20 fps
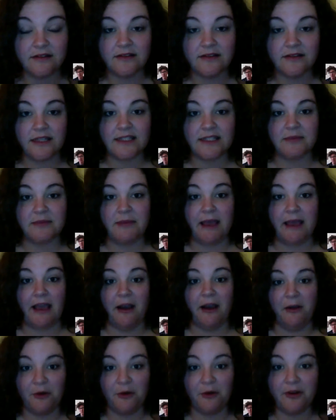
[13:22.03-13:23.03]
it's mm-hmm.
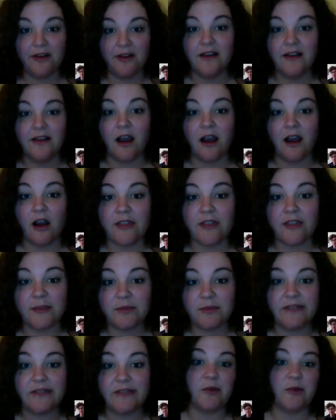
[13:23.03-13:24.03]
about are they
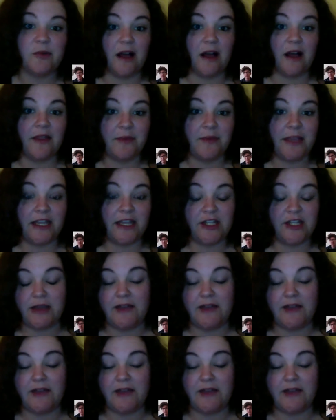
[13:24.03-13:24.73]
believable on the page?